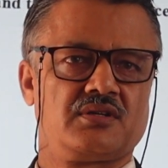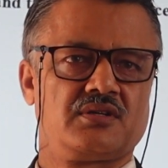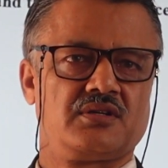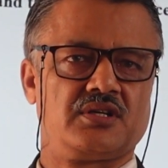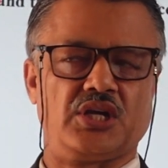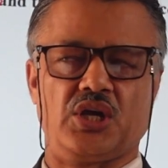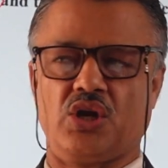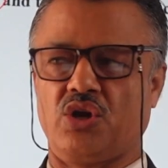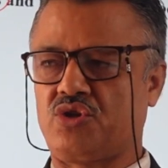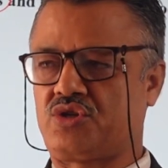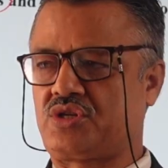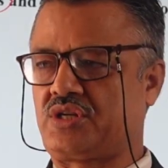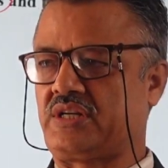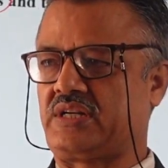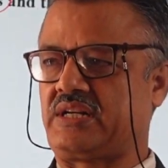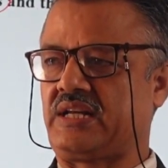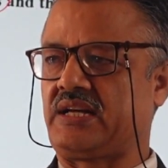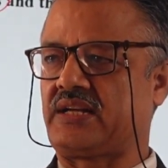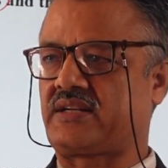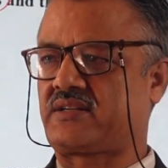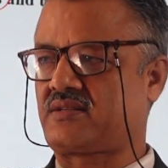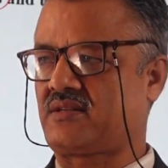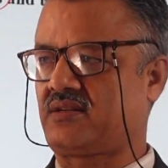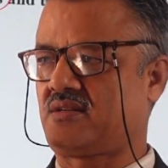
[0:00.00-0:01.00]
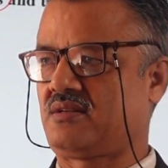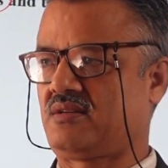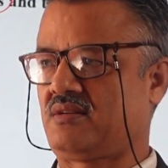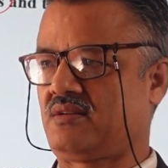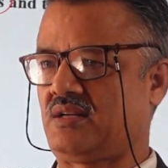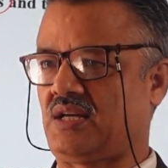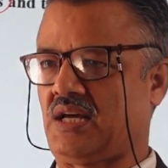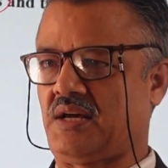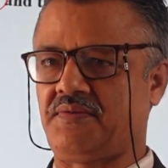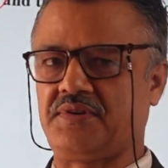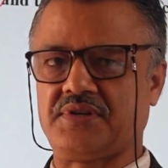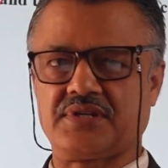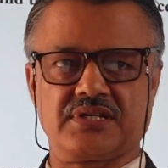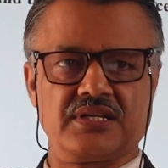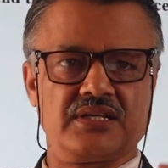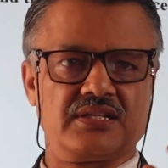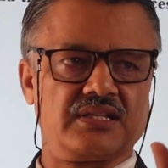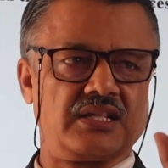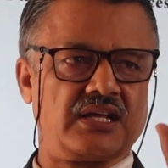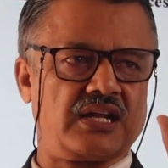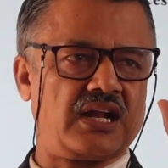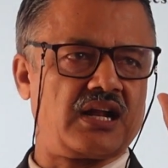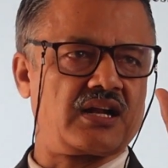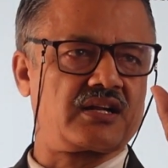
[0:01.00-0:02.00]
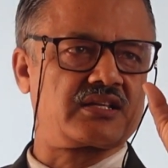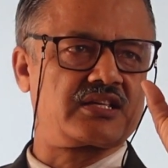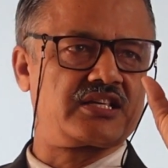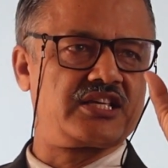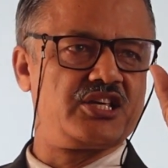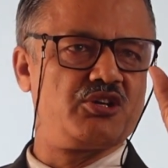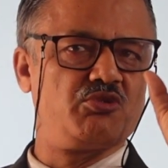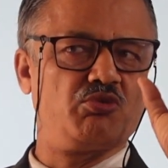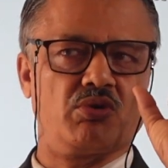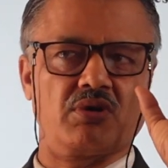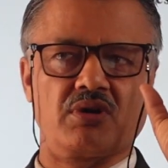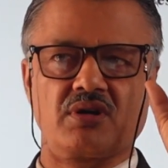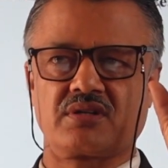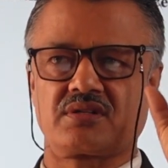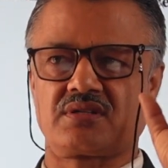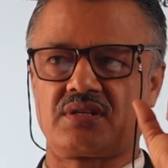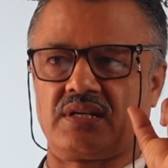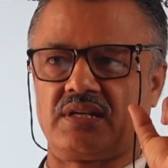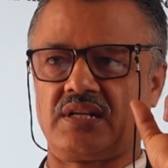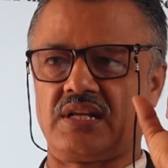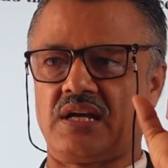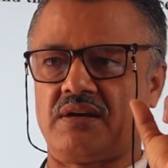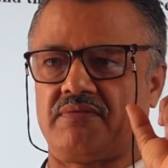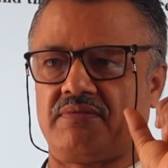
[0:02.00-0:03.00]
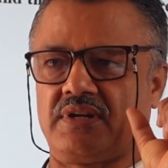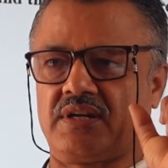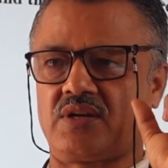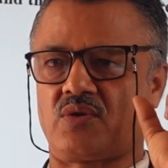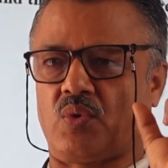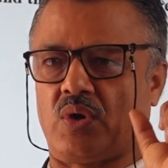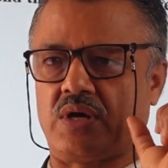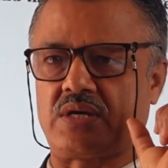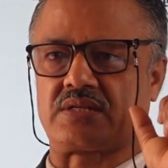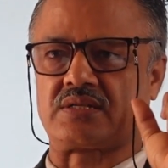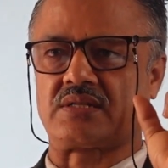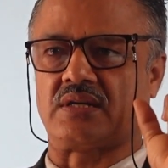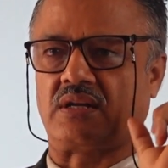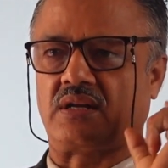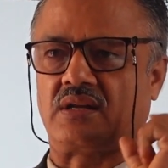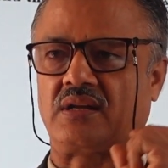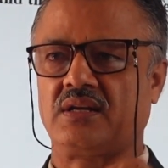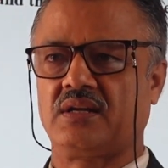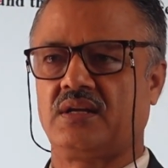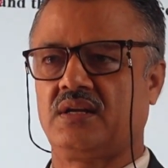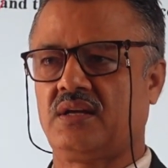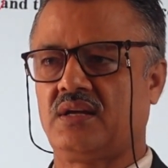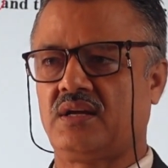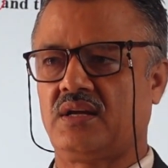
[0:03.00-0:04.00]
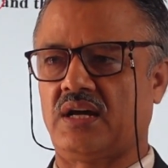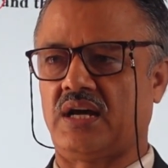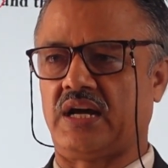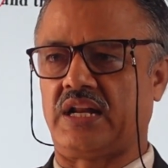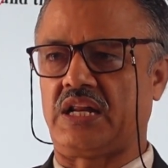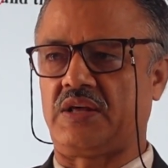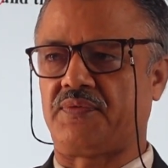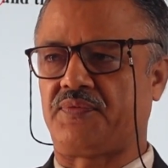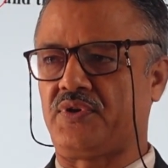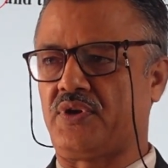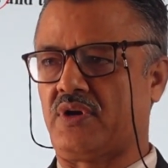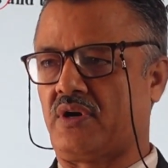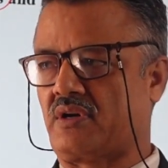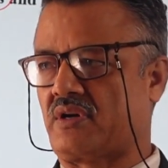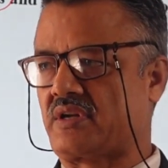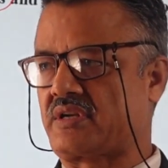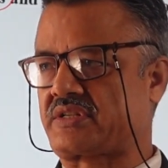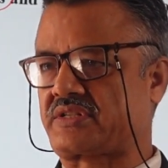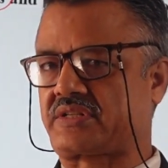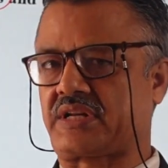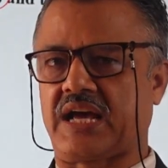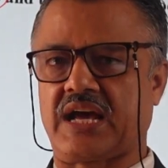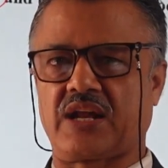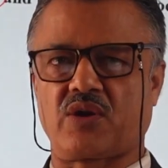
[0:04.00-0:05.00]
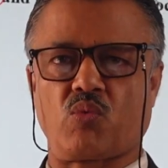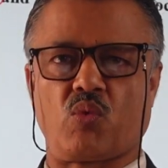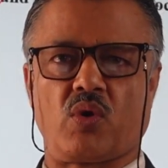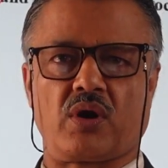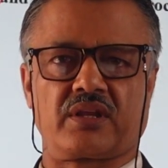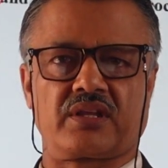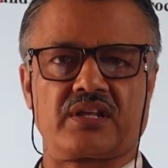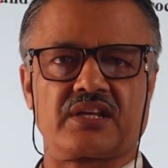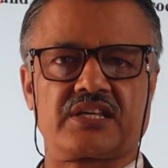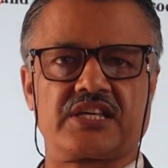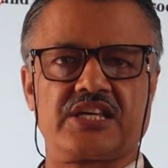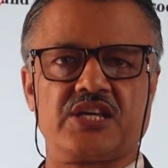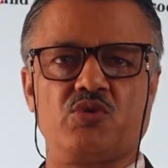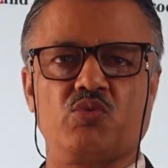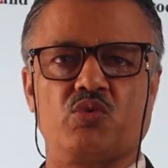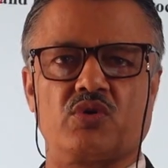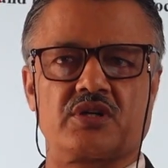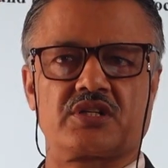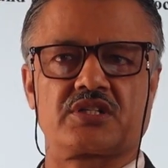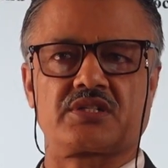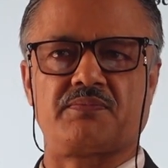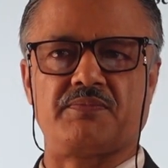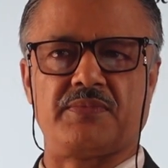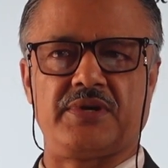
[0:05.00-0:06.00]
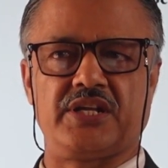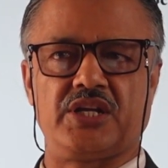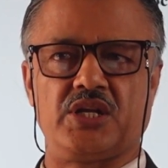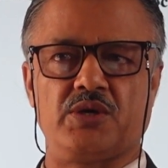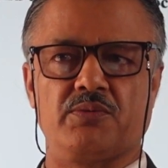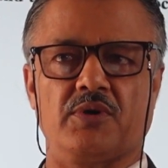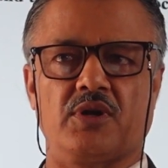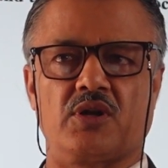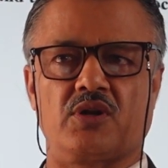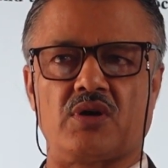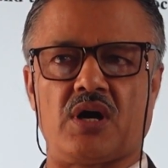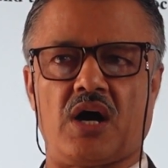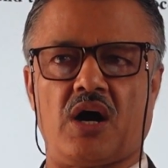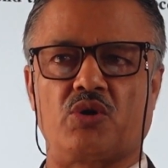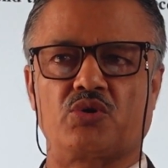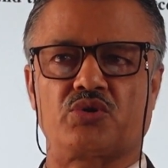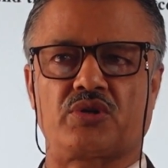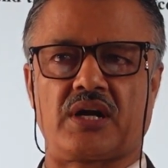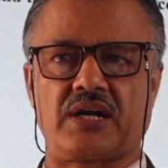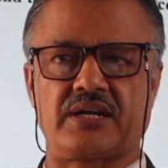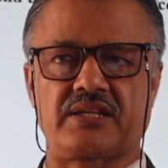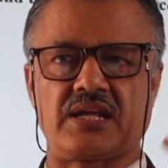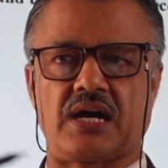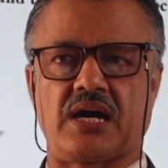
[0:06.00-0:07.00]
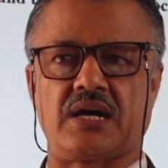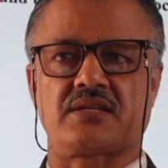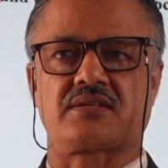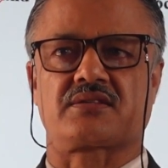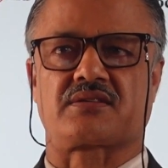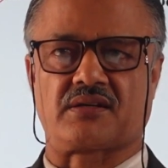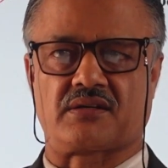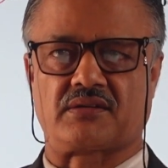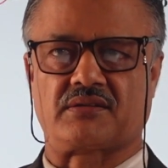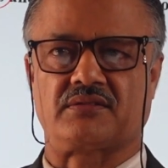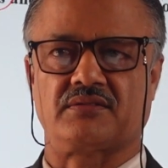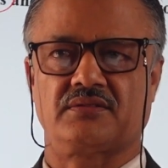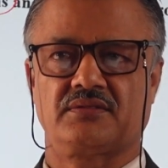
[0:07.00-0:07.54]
Elucidate. Have you seen there are keywords in every question? And if you understand what the keywords mean, you will know how to write the answer.